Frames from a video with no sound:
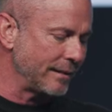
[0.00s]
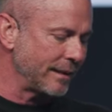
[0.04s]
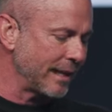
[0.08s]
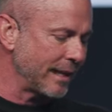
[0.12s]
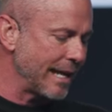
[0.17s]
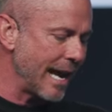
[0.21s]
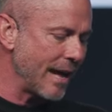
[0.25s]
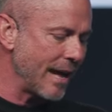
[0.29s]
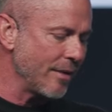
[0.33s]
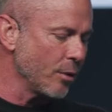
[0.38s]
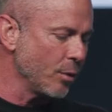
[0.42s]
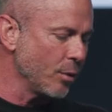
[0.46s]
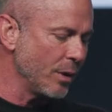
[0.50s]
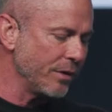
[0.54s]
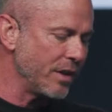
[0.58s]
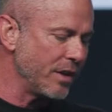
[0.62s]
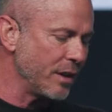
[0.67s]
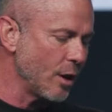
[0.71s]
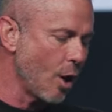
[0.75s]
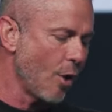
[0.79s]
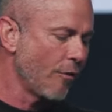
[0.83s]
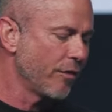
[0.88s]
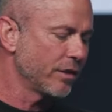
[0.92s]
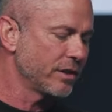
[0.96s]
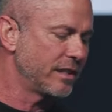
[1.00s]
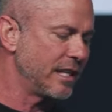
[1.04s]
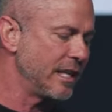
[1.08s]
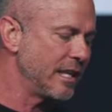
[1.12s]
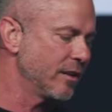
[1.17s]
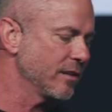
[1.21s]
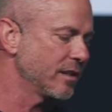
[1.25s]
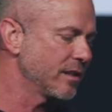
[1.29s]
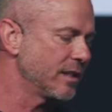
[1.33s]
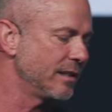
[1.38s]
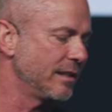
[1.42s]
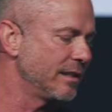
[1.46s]
together with the
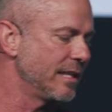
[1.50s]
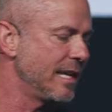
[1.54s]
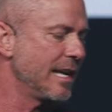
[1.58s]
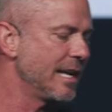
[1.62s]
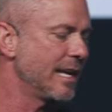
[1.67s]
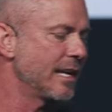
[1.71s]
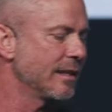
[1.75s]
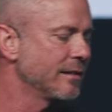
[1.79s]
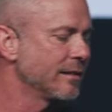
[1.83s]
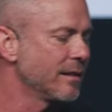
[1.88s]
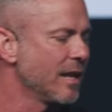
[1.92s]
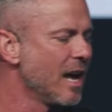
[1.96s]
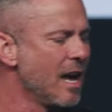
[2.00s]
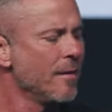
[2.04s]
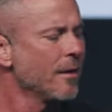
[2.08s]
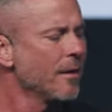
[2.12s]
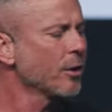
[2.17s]
overseers and deacons,